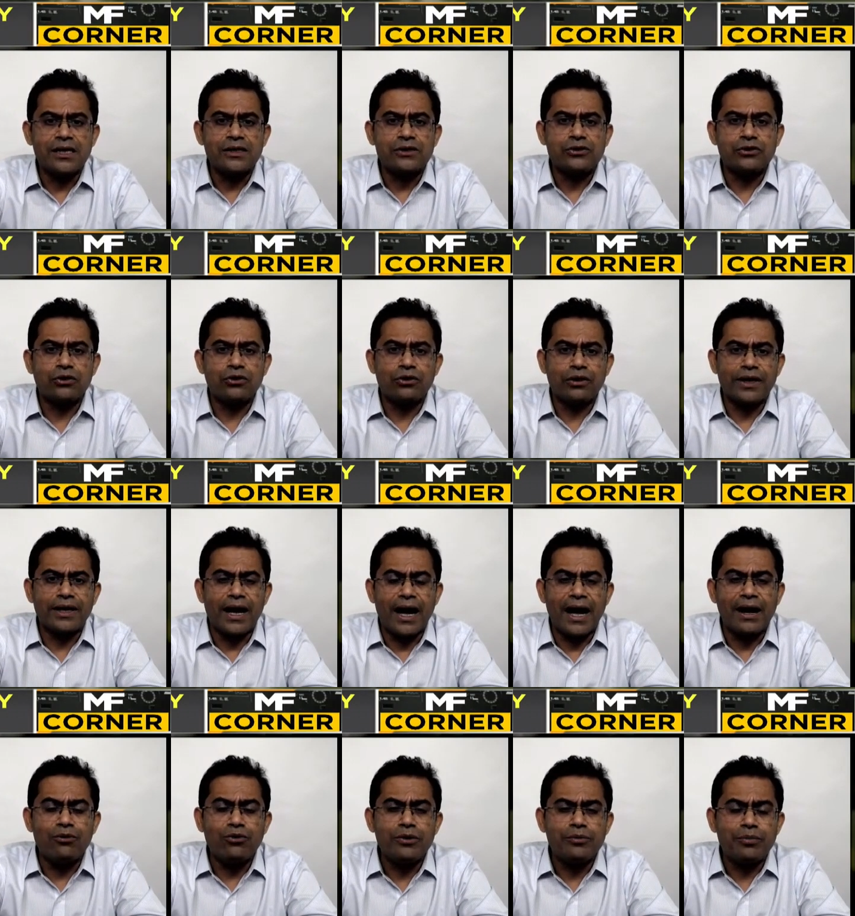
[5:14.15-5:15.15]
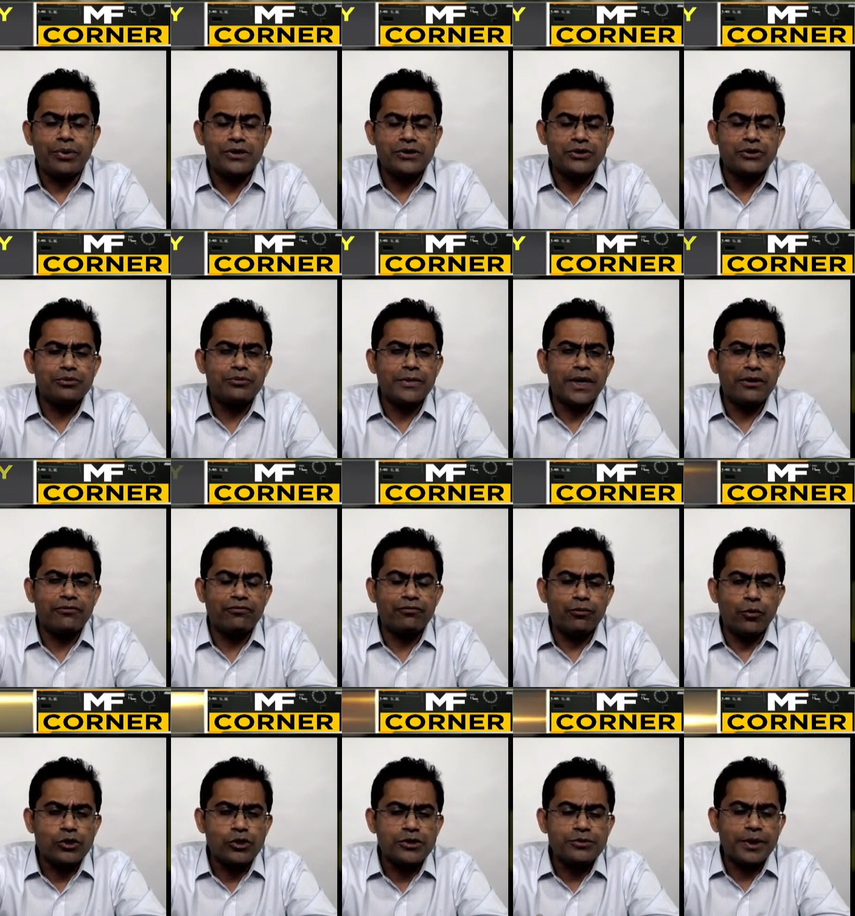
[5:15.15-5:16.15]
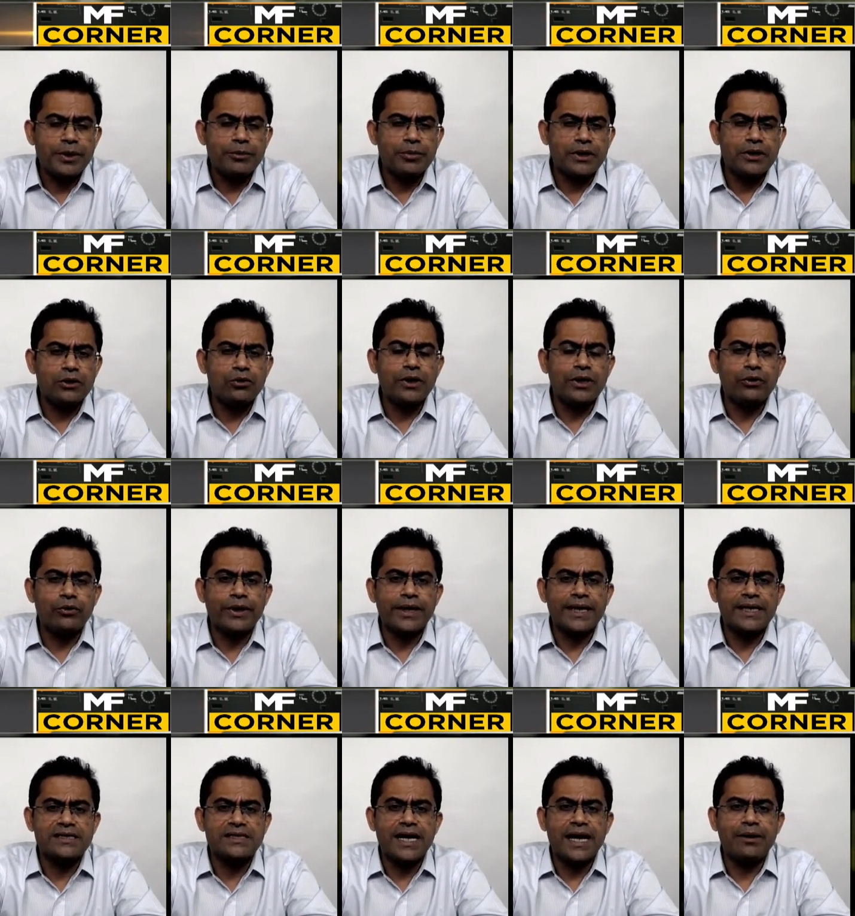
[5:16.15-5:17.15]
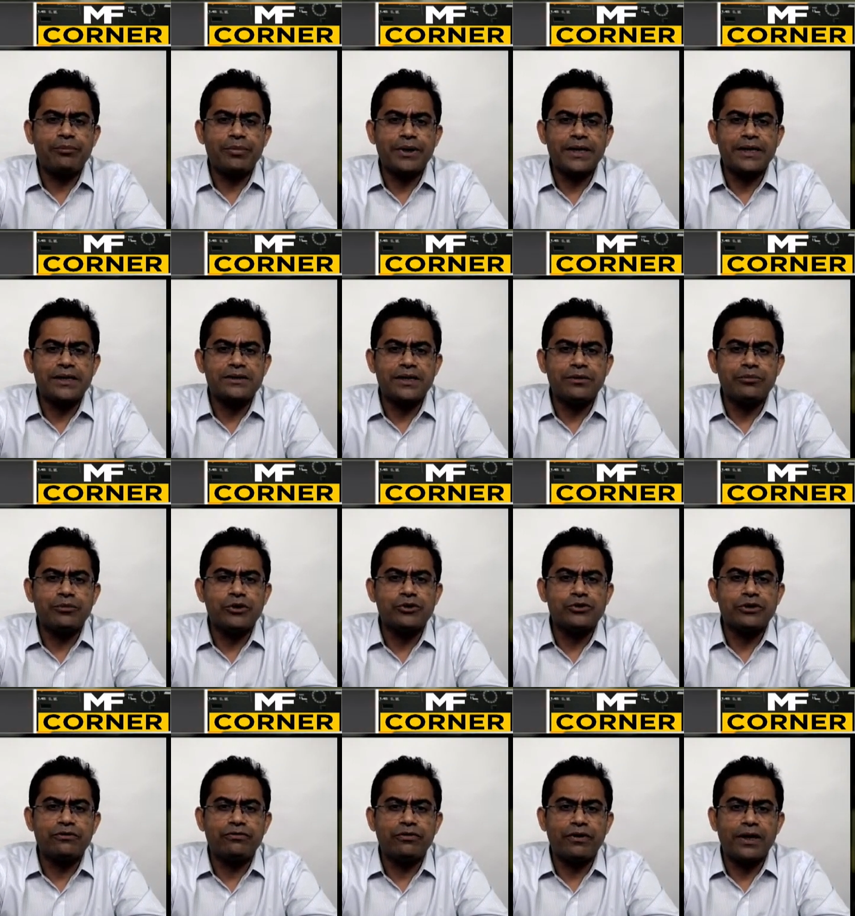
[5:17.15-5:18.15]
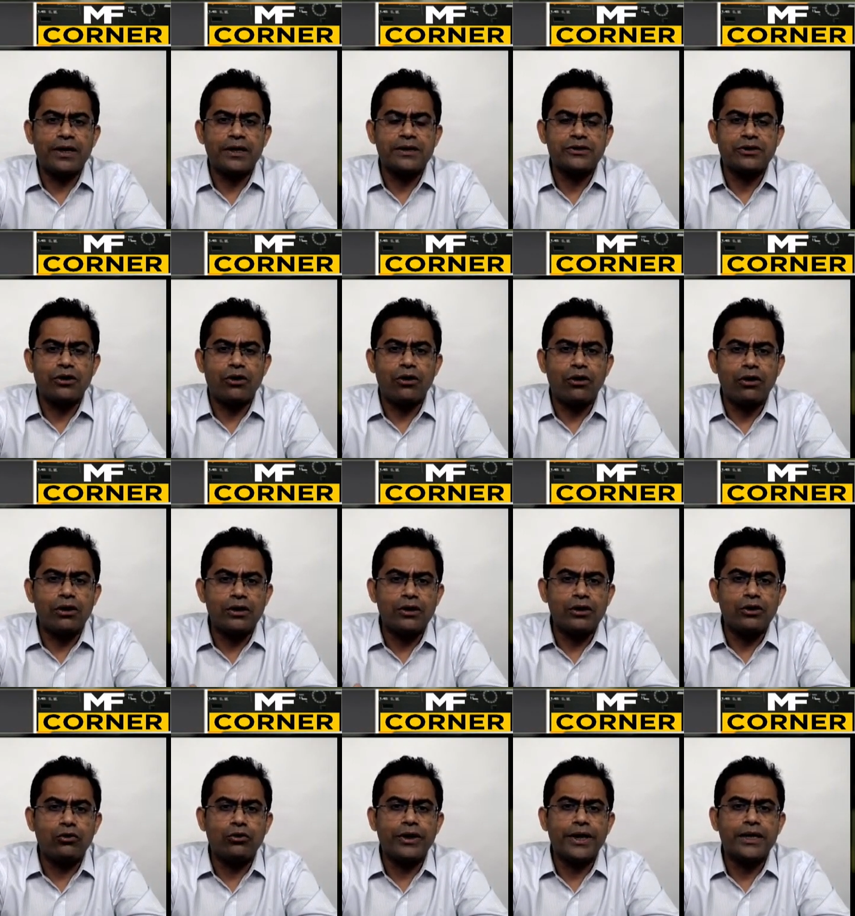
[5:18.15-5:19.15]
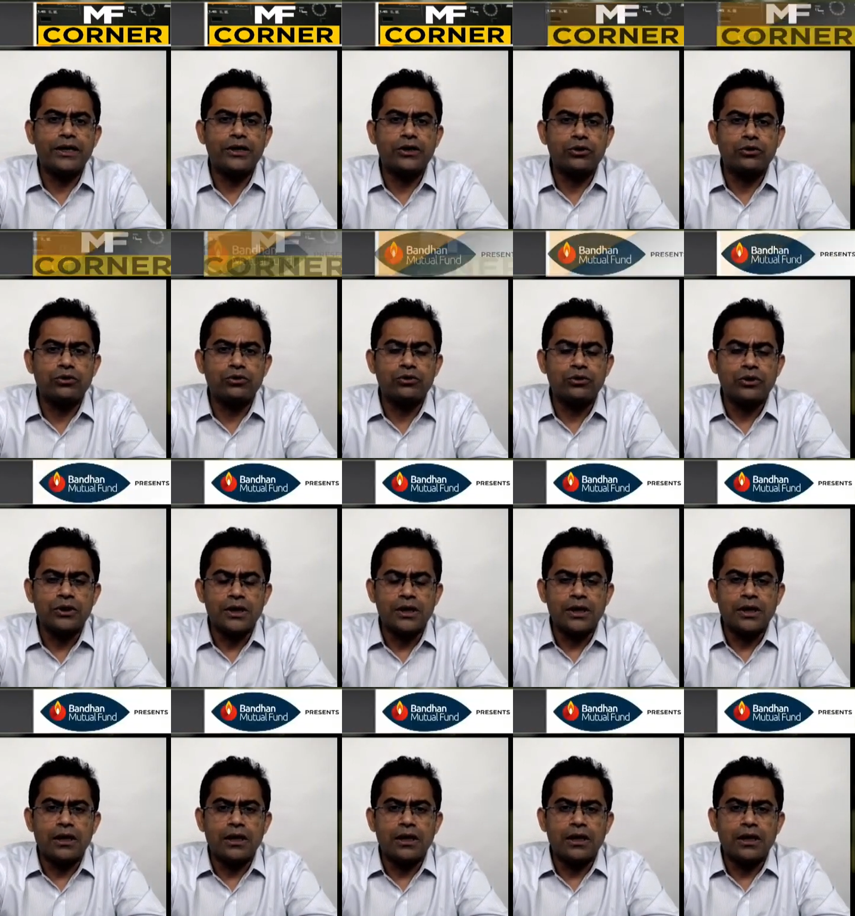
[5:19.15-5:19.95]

So I would presume that most people who are doing SIPs in mutual funds or looking to